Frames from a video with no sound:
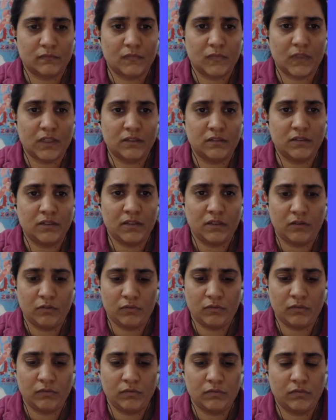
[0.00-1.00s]
0
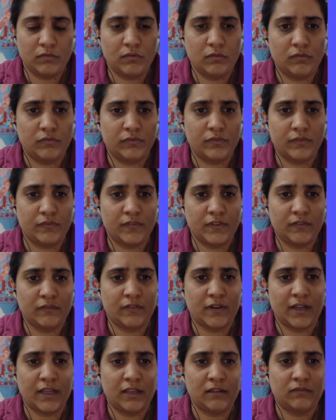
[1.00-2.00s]
to
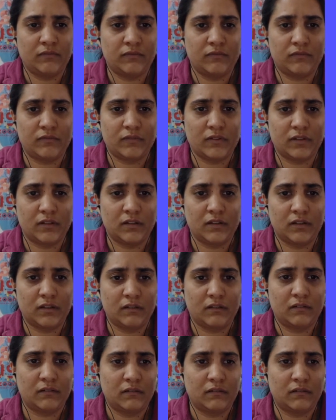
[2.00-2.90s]
255, and then